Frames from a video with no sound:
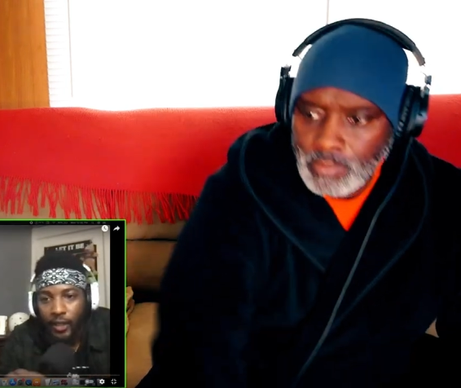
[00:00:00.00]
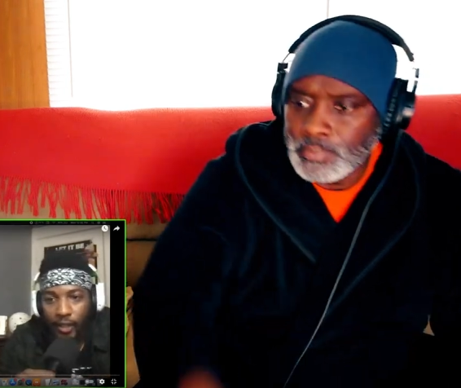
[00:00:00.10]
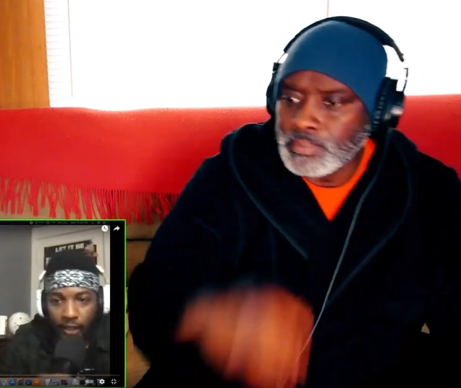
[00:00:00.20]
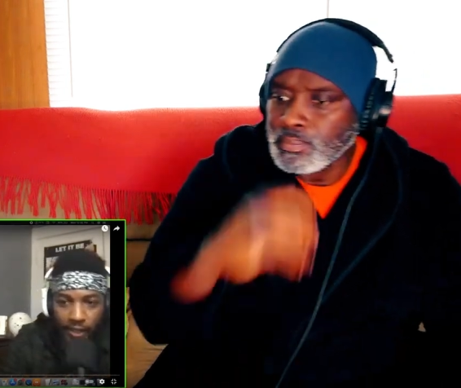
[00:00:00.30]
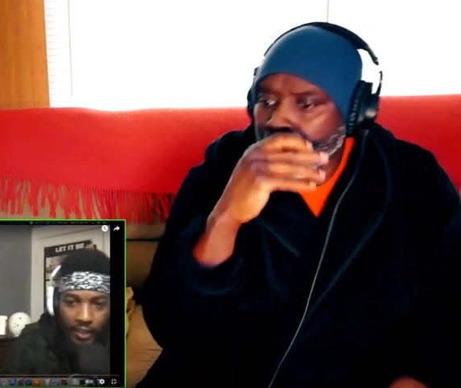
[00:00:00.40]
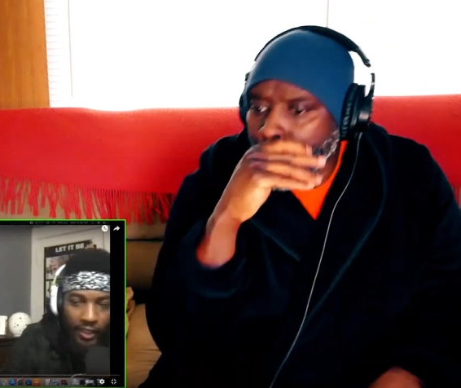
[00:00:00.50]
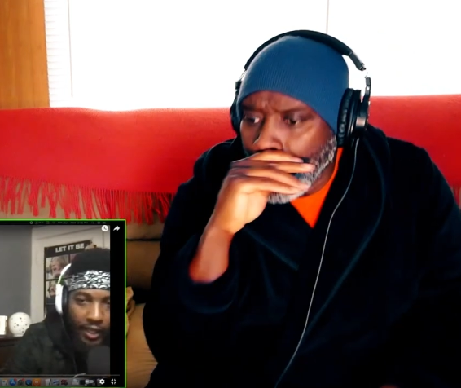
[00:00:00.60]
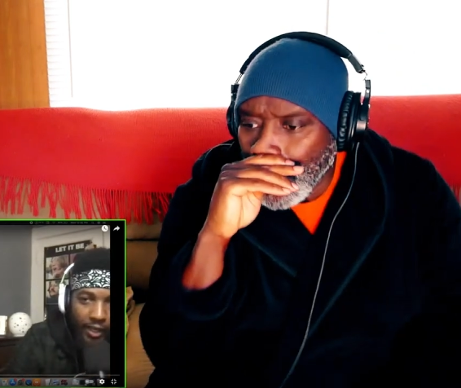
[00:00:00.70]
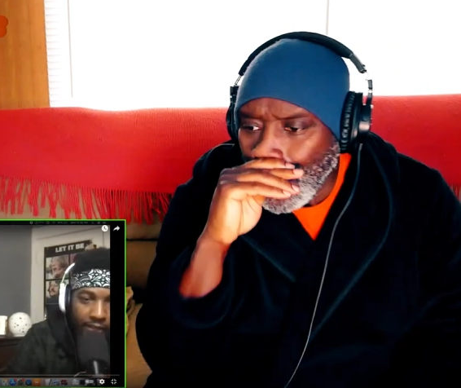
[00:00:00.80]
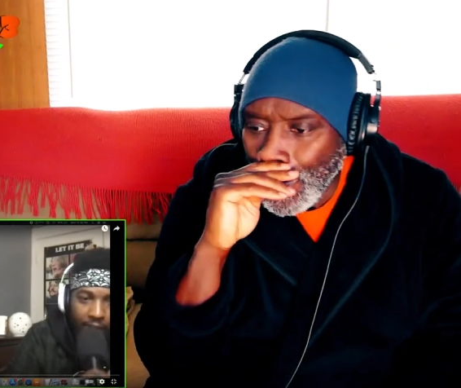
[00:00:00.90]
Speaker 1: Listen,
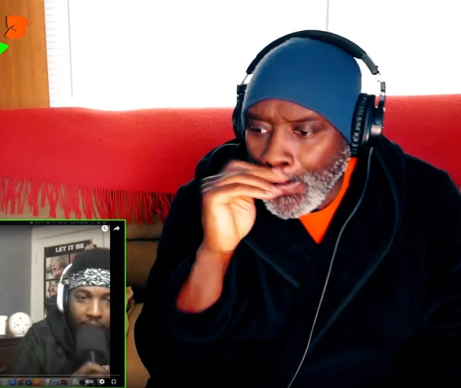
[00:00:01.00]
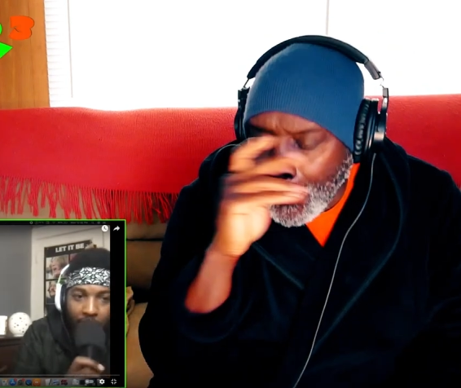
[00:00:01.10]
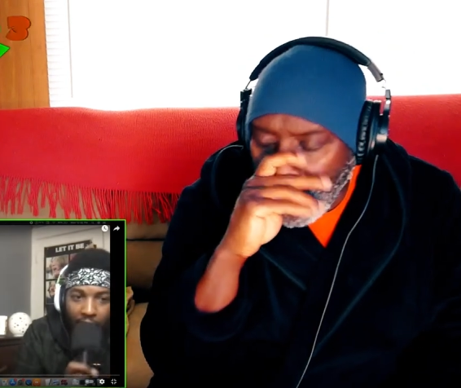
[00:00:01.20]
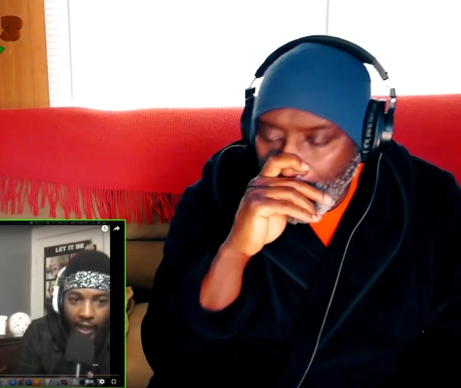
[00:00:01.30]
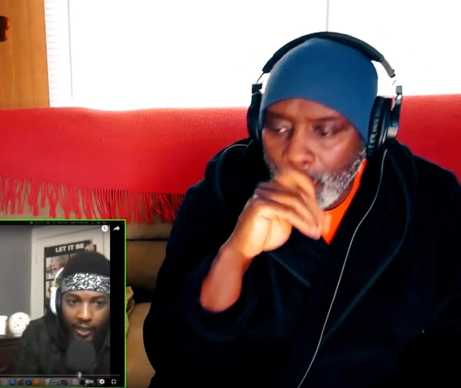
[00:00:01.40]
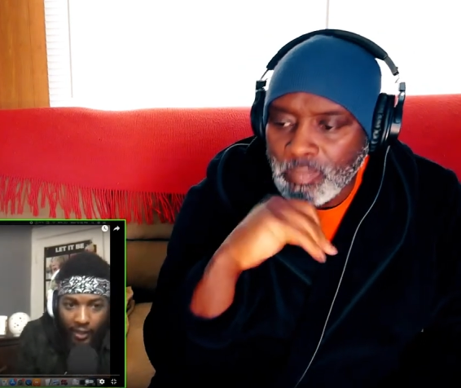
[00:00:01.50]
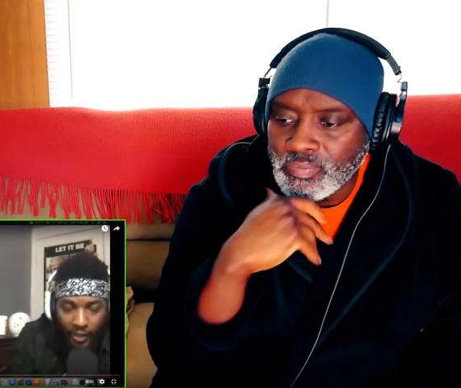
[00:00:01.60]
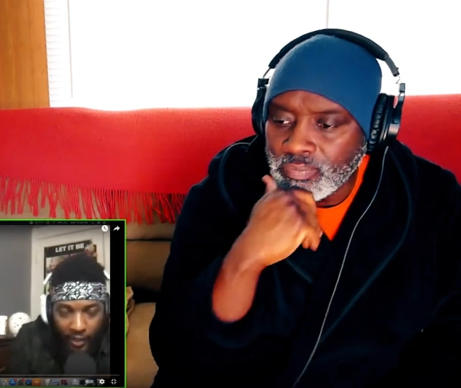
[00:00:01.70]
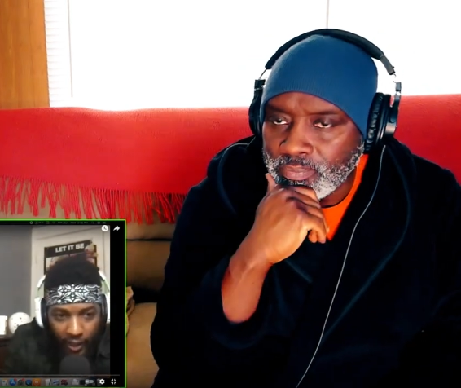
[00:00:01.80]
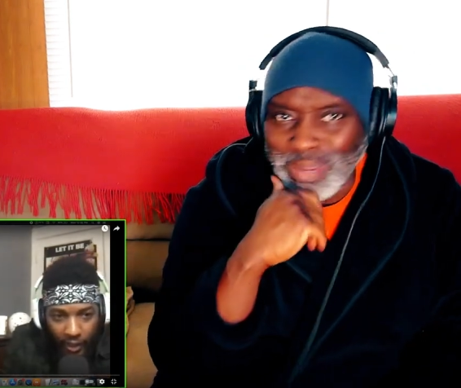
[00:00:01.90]
guys, I'm back.
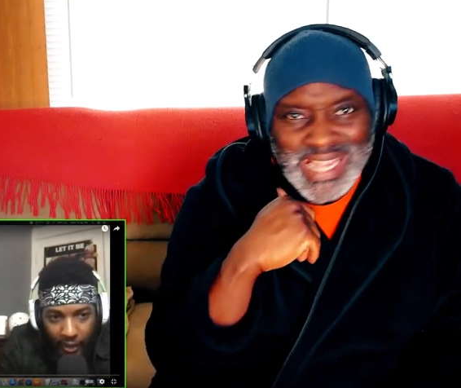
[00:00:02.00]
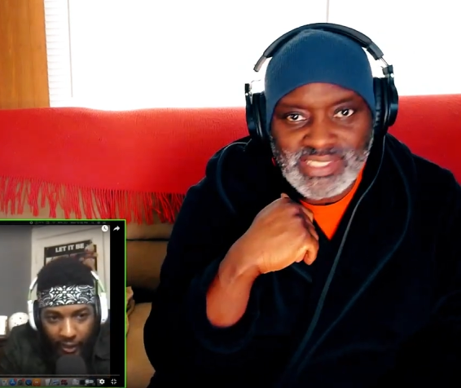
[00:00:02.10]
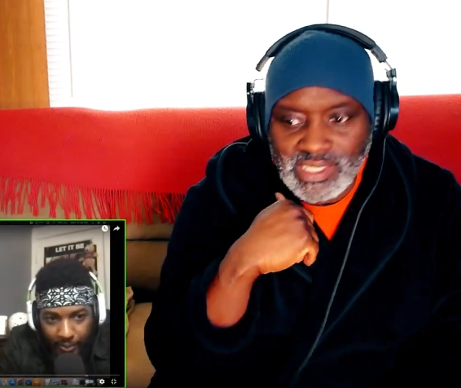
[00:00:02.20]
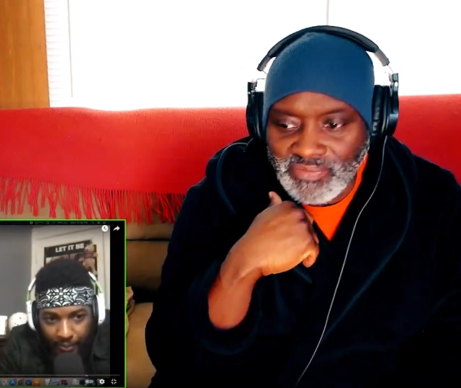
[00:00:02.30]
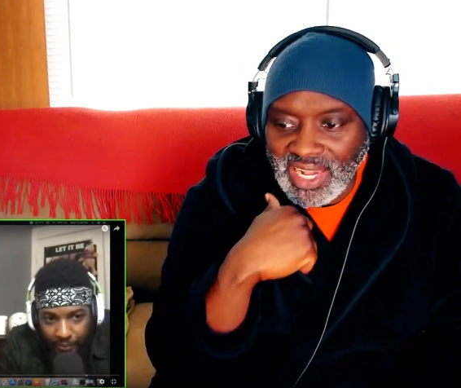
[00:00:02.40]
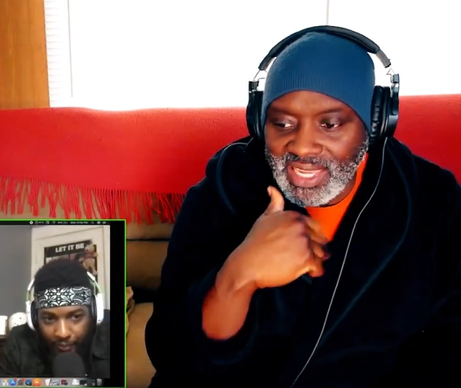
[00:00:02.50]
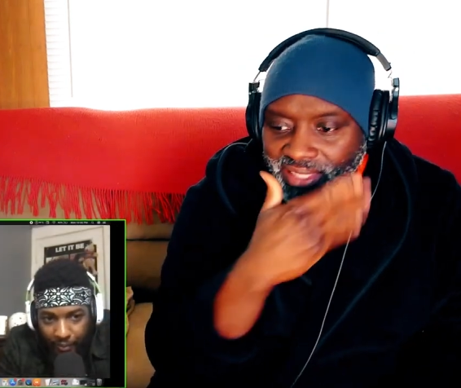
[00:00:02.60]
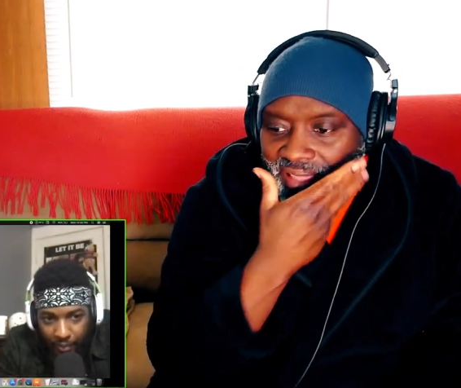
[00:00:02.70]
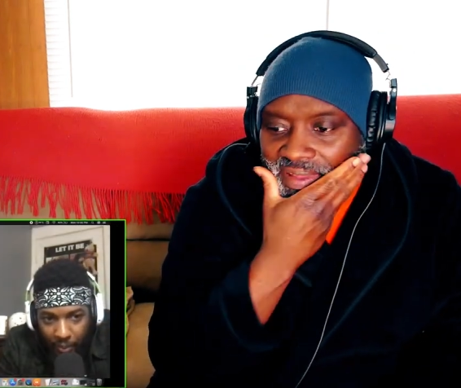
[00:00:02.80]
Um, Positive, um, I like that.